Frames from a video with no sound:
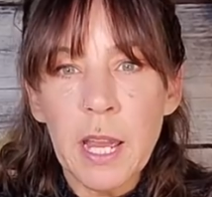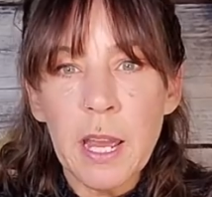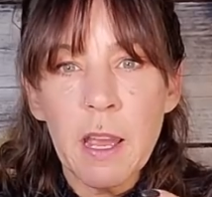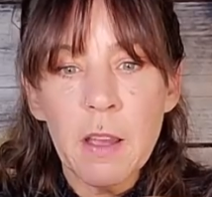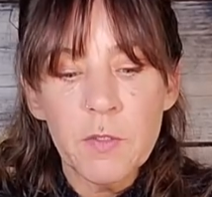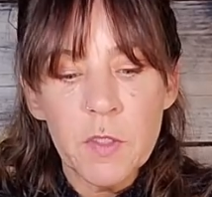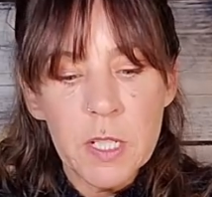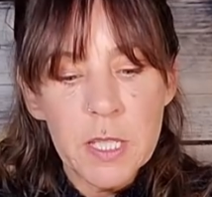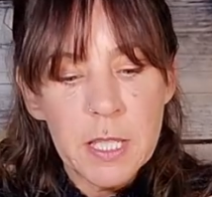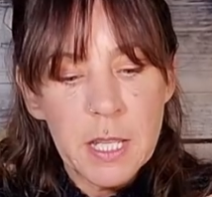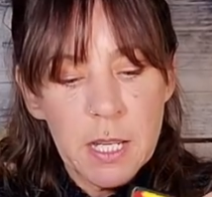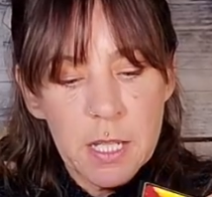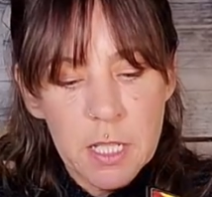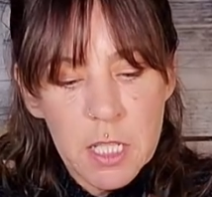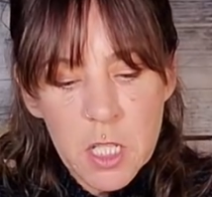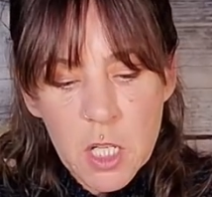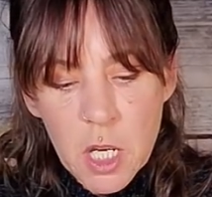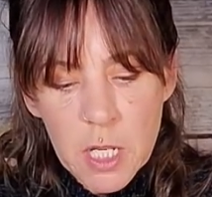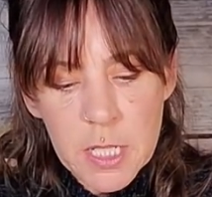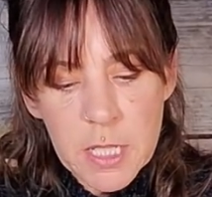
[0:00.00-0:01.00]
I have to say,
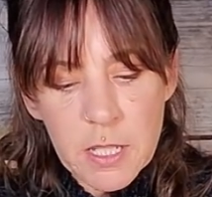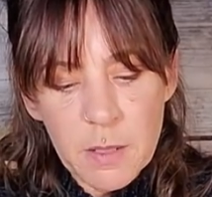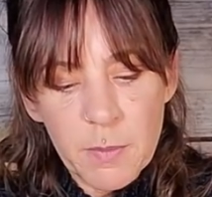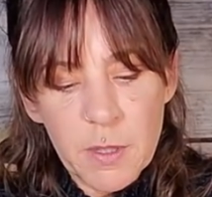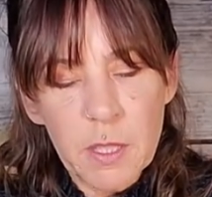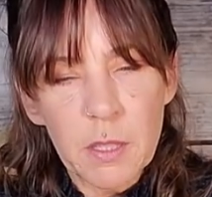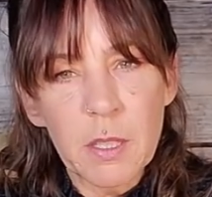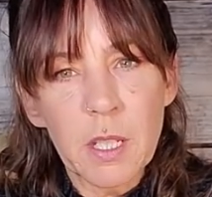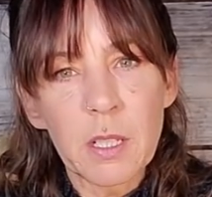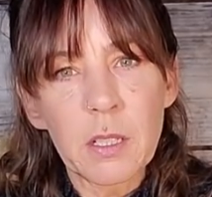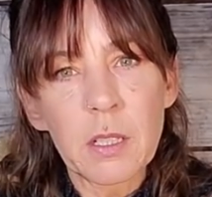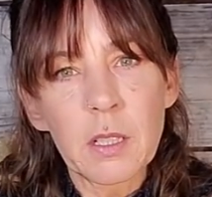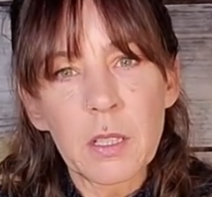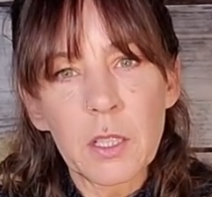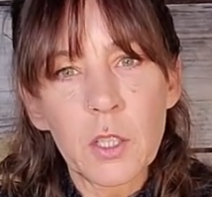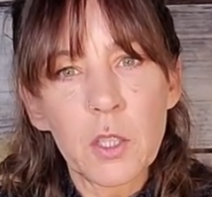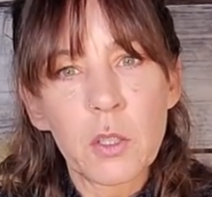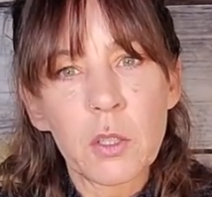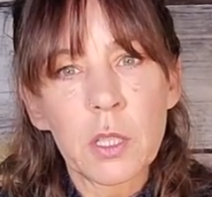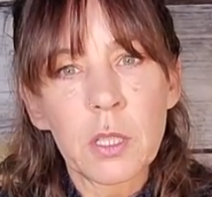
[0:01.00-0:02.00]
it's not something that
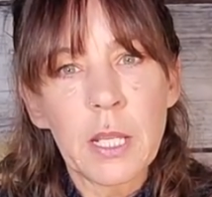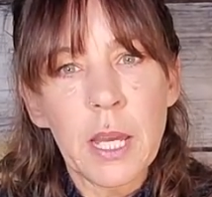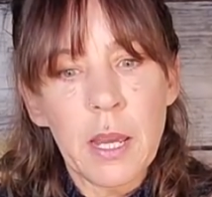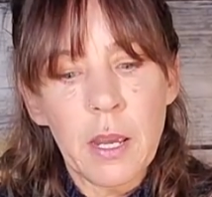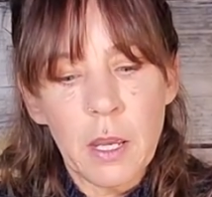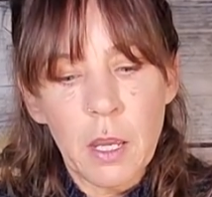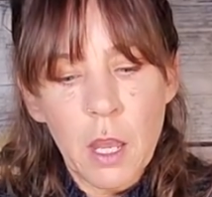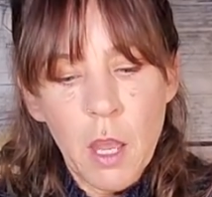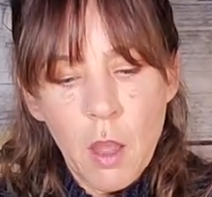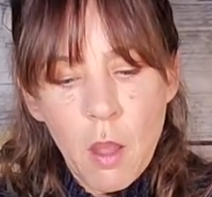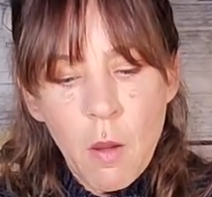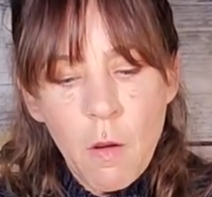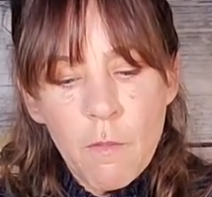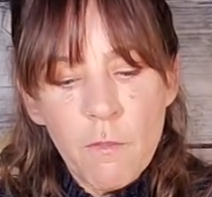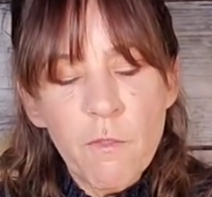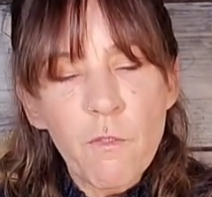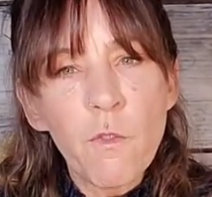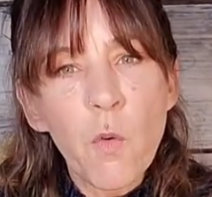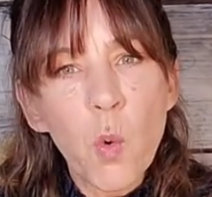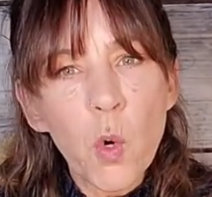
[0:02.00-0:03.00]
you're like
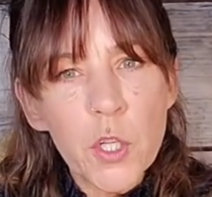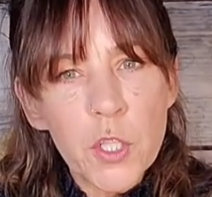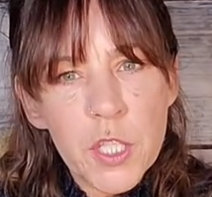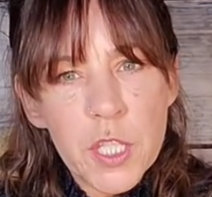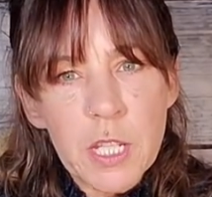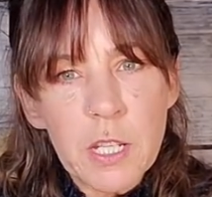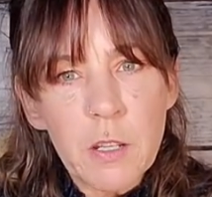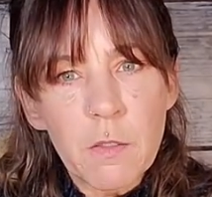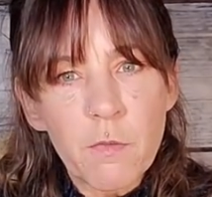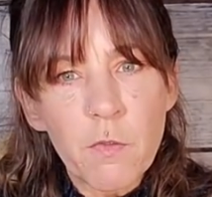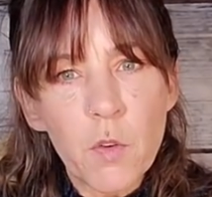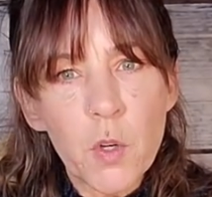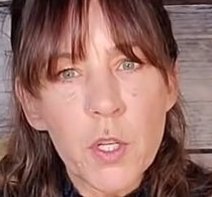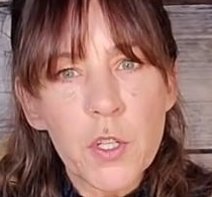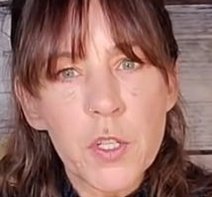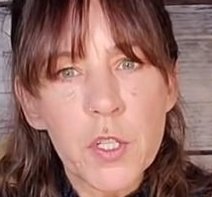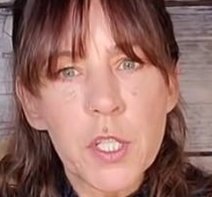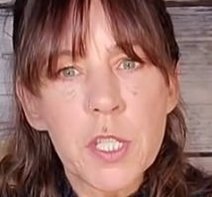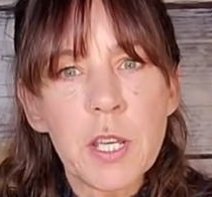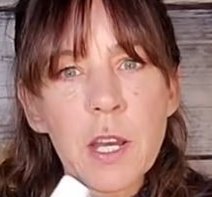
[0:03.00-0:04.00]
forcing for
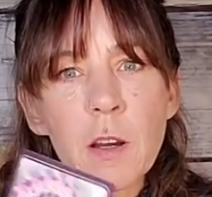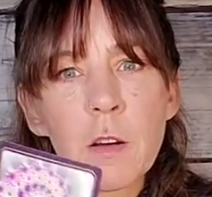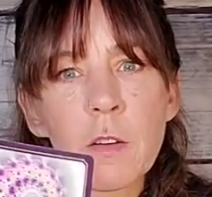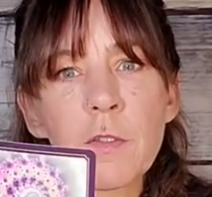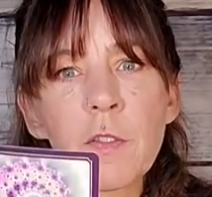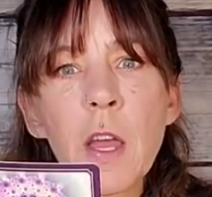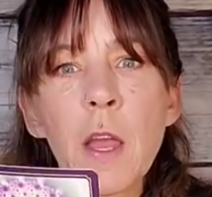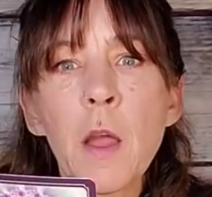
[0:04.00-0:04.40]
yourself.